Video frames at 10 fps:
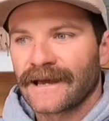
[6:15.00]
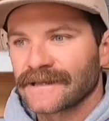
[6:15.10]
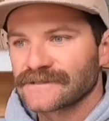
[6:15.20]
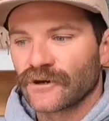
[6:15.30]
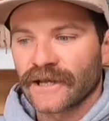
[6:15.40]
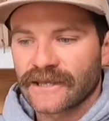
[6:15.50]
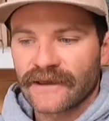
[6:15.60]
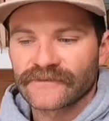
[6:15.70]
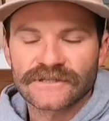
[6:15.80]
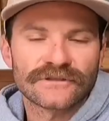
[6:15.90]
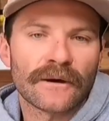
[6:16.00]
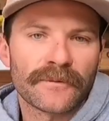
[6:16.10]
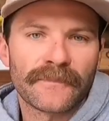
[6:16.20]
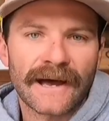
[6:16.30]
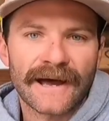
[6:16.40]
It's not like you have to
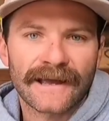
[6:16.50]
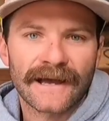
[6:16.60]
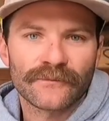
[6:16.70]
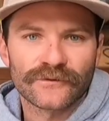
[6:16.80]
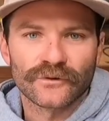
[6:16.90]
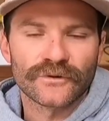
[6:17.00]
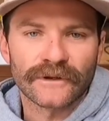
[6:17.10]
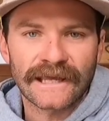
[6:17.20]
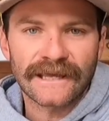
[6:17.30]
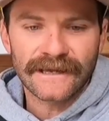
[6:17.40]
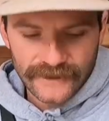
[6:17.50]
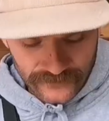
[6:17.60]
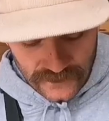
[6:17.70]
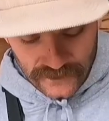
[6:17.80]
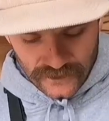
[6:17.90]
stop and park up with all your gear.
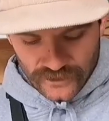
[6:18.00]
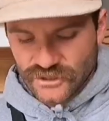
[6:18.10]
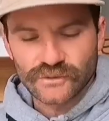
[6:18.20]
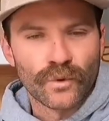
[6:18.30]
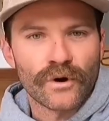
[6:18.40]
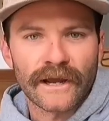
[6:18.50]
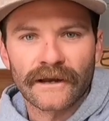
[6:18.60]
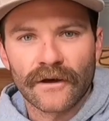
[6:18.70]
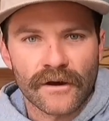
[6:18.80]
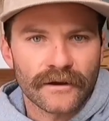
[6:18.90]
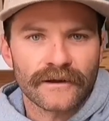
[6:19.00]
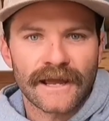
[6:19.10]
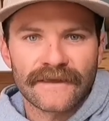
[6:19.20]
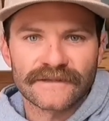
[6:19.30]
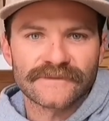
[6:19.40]
You're just walking along
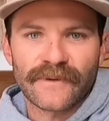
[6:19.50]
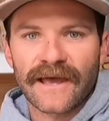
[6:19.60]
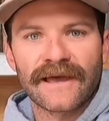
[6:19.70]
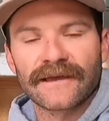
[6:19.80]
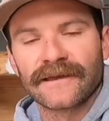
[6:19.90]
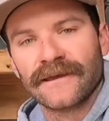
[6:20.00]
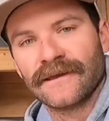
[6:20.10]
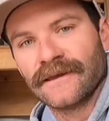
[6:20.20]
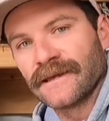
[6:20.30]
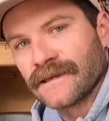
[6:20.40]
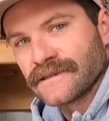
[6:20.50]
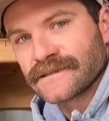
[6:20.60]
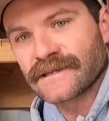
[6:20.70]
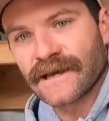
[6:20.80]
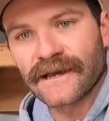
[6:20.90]
and this bag
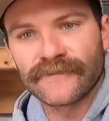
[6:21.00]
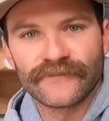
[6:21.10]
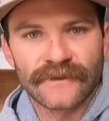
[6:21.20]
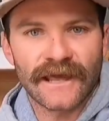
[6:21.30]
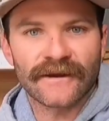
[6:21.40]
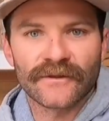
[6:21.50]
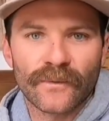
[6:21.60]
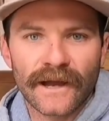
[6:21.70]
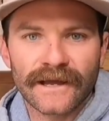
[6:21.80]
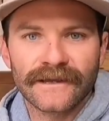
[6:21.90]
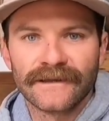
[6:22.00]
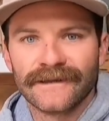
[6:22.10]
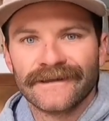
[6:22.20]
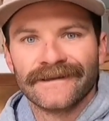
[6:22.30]
is out of the way.